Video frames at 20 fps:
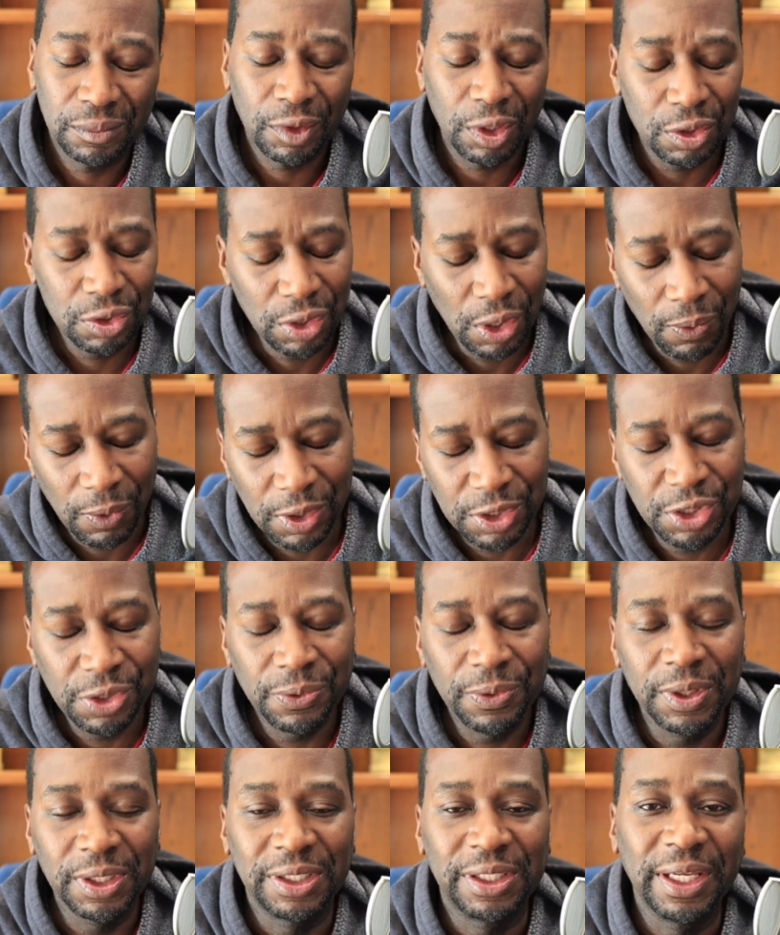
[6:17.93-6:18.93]
So I want you
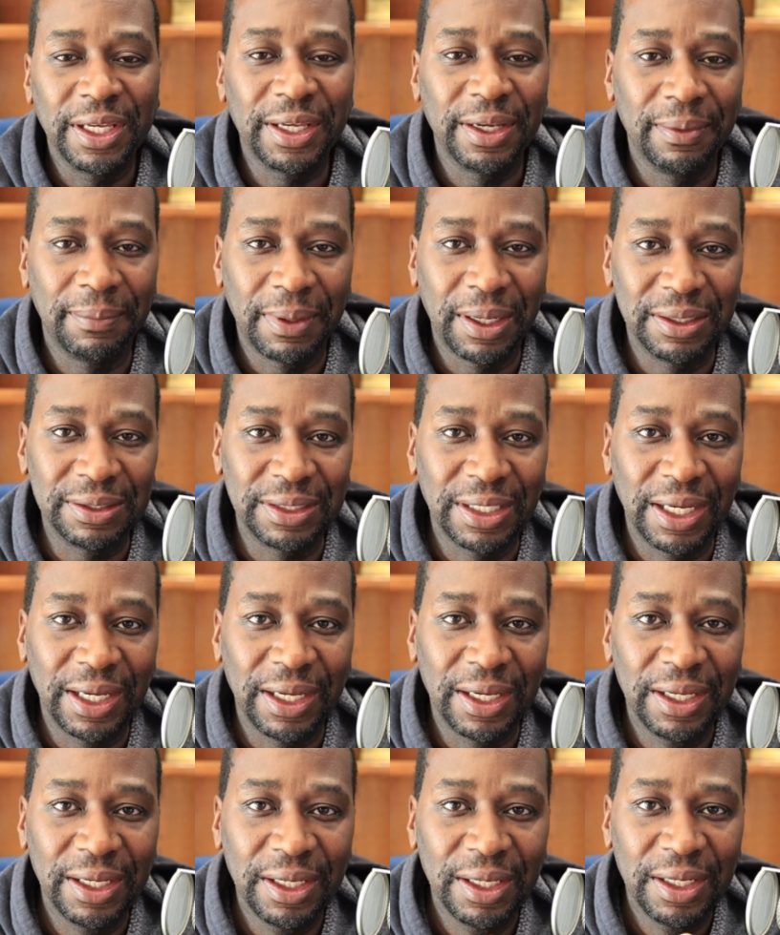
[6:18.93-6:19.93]
really thinking about
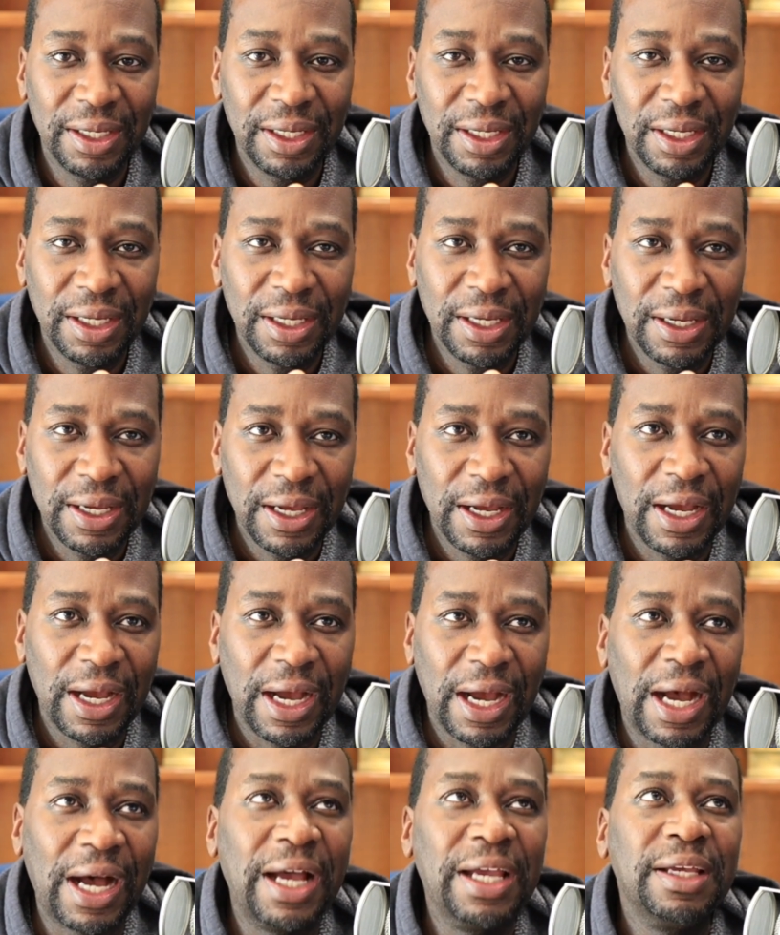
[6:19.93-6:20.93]
that.
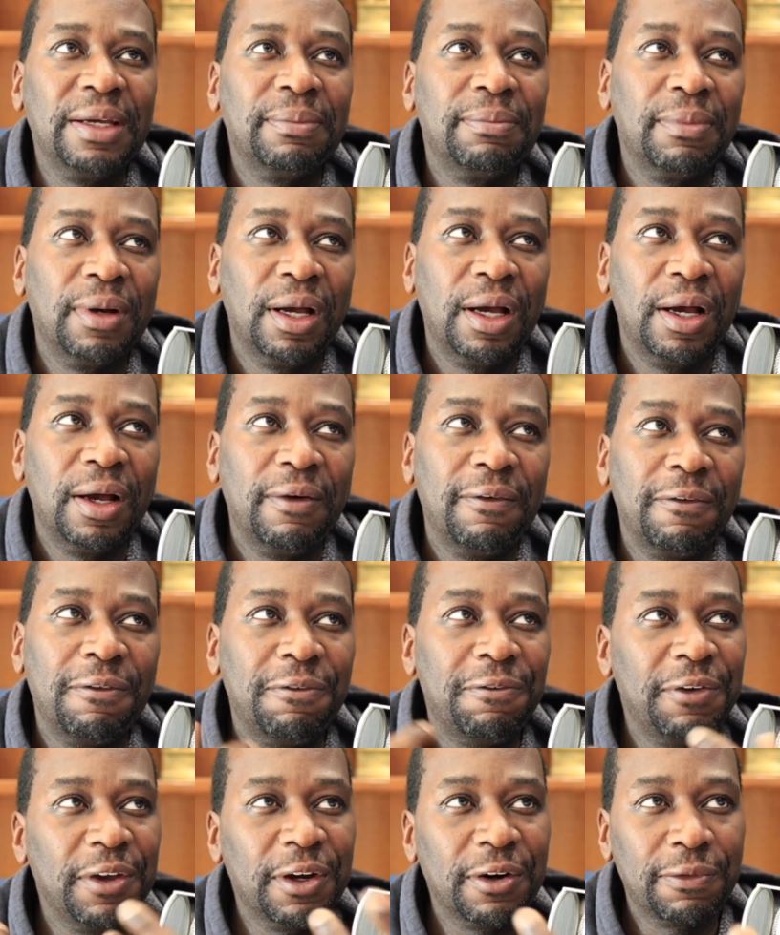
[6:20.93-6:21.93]
I am
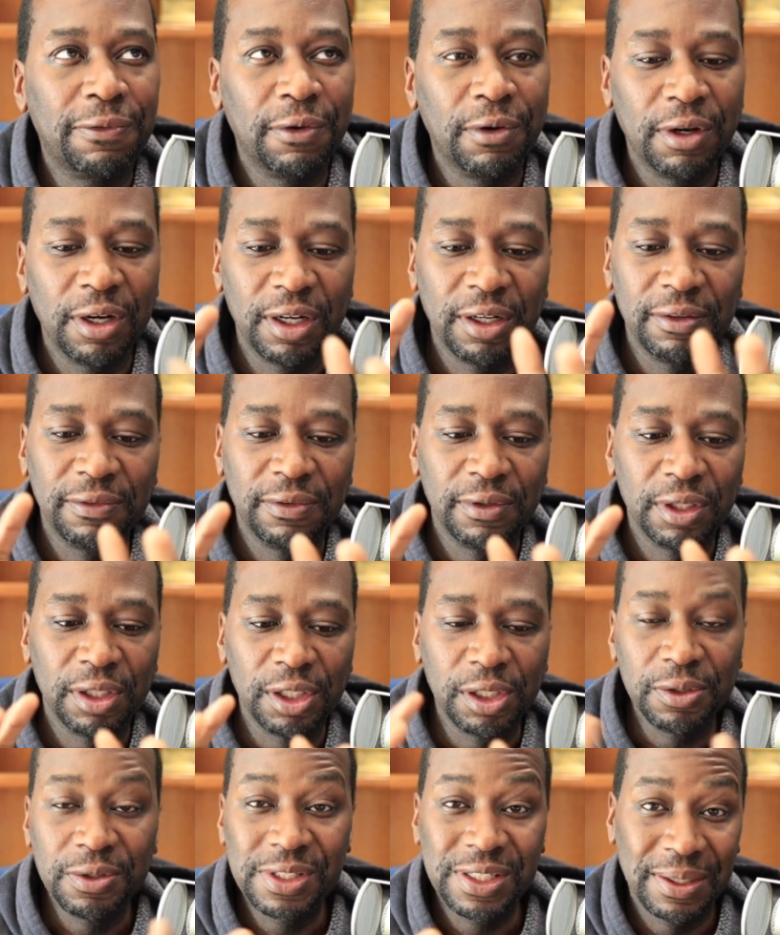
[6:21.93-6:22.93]
fearful of
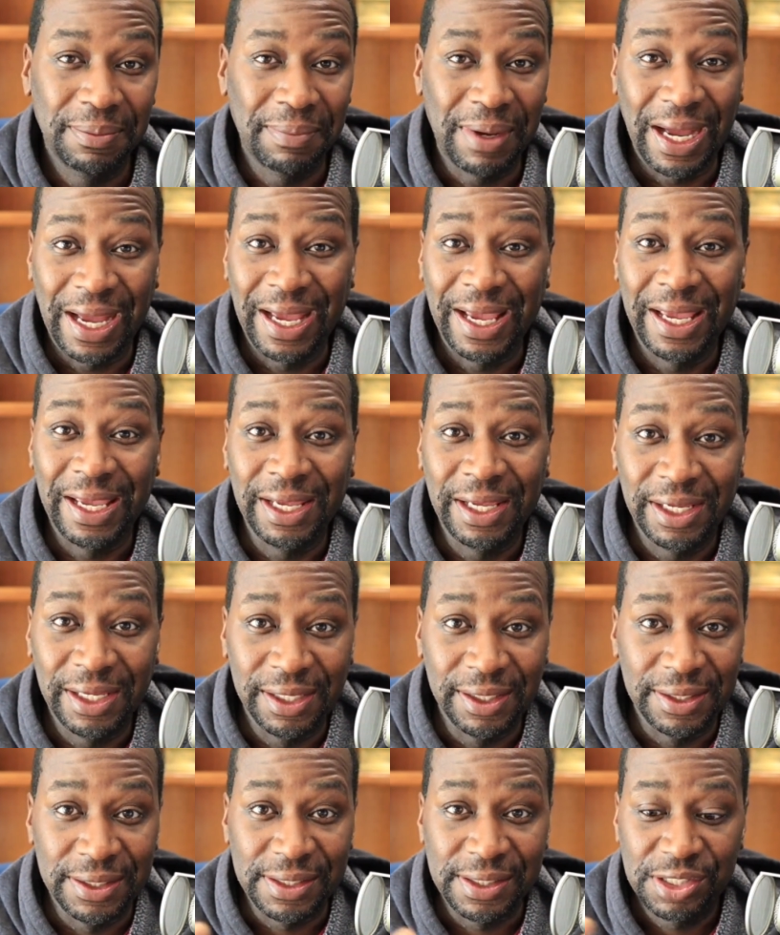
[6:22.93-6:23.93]
losing my
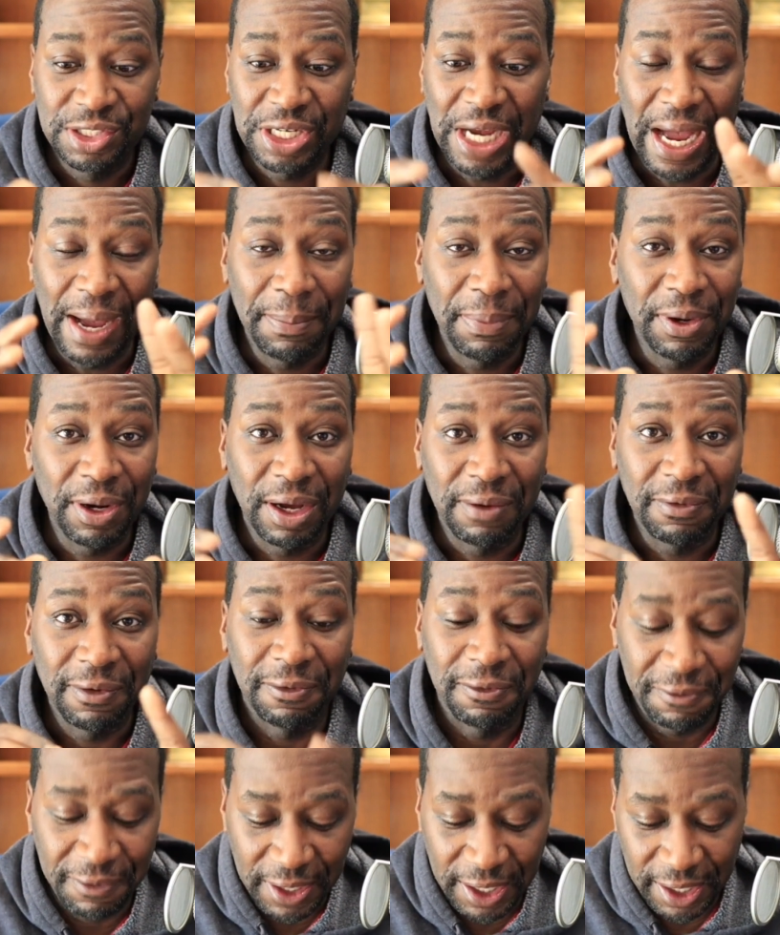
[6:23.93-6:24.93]
hands, chopping off a
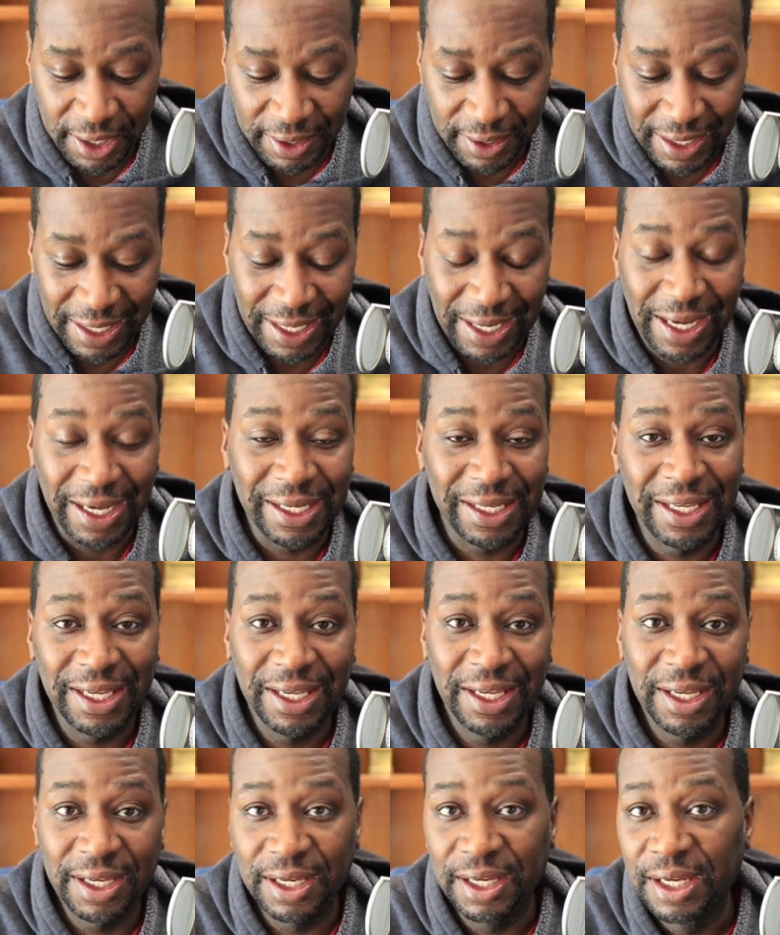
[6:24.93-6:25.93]
finger, and I
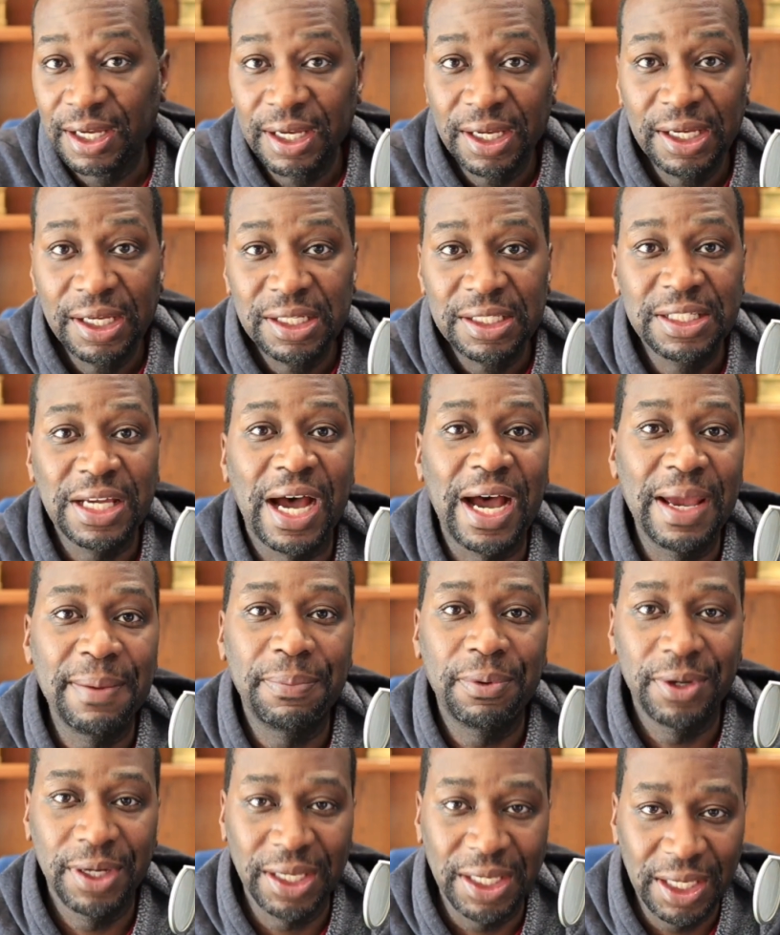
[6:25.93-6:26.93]
can't type
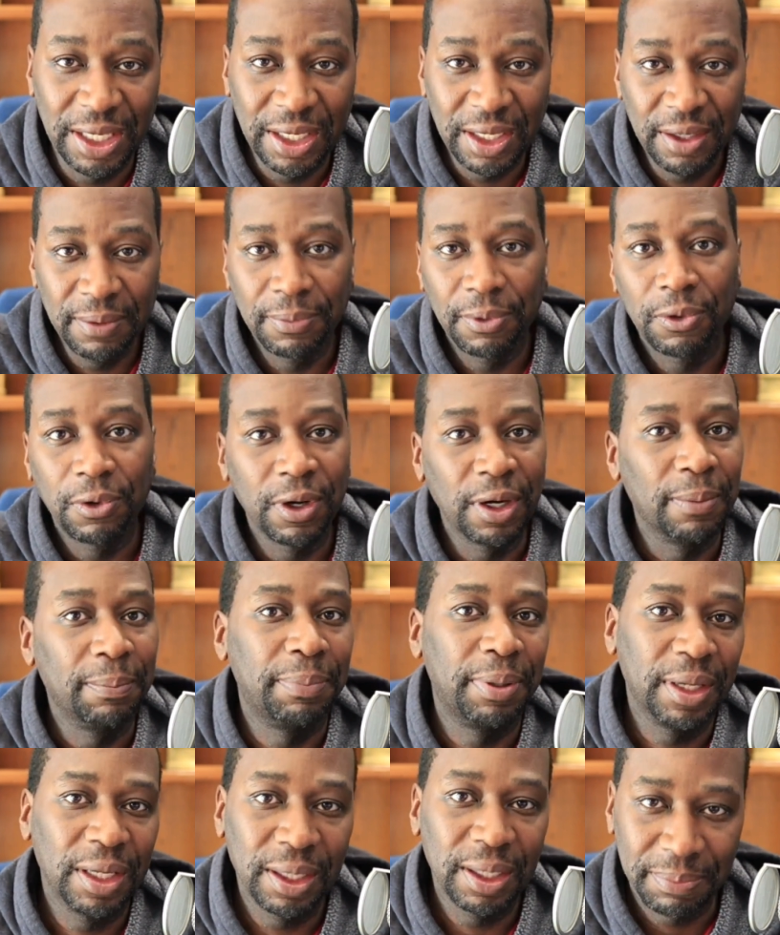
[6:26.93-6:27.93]
on the keyboard and
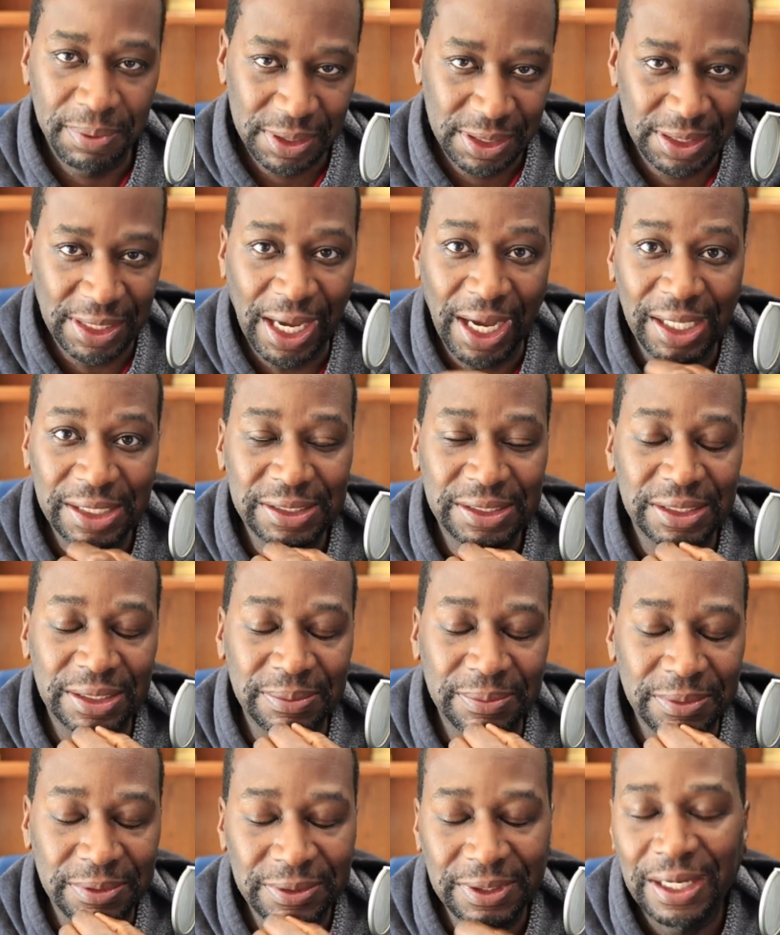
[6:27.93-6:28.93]
pull up a stock symbol.